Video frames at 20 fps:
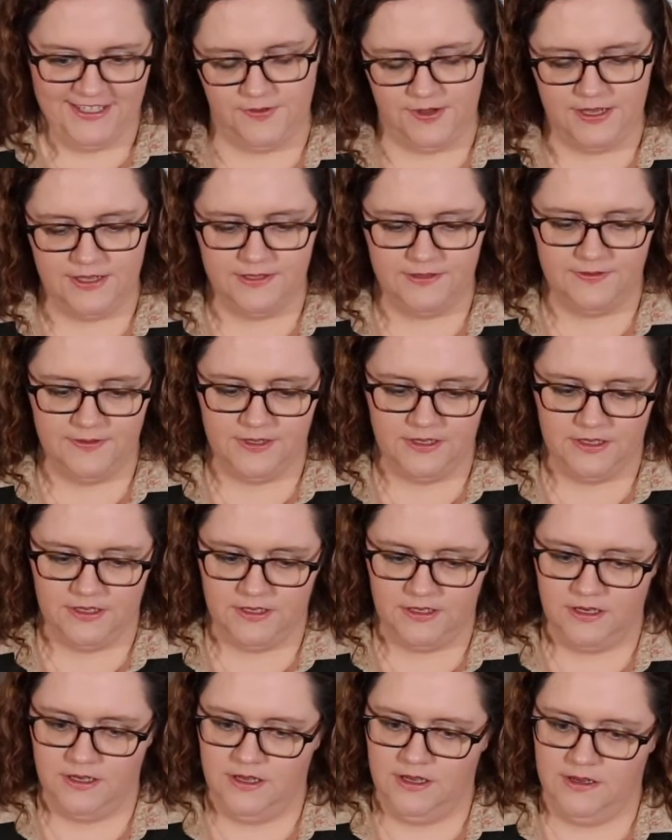
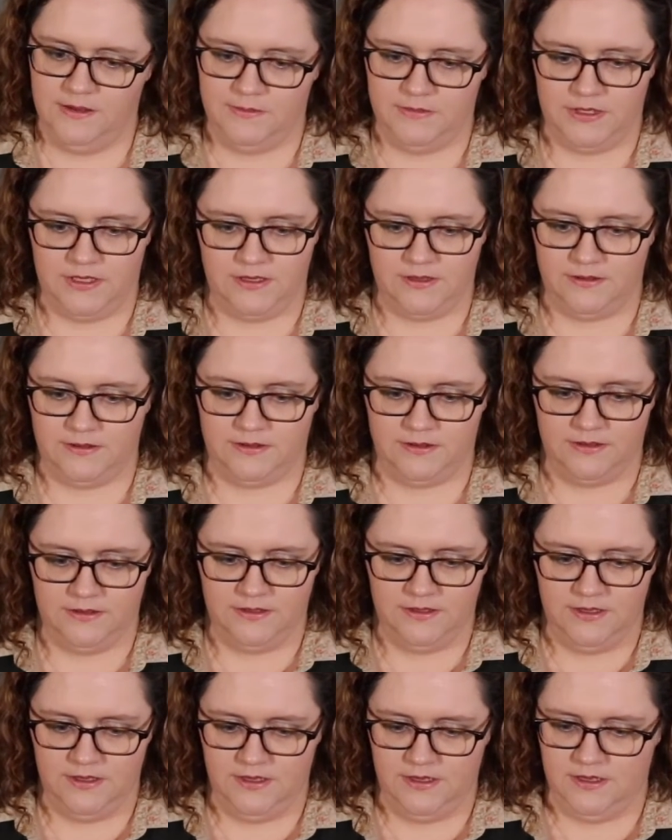Phosphate, I
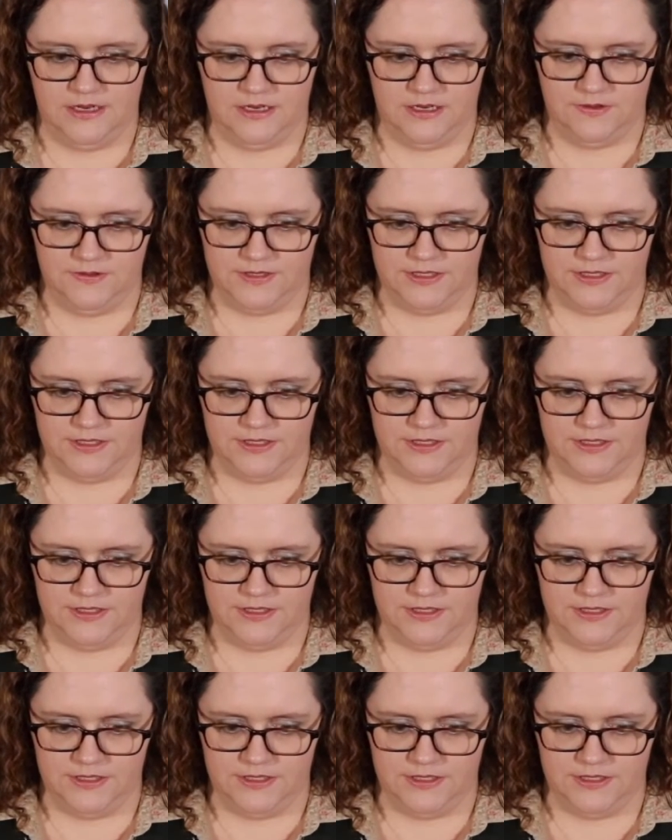know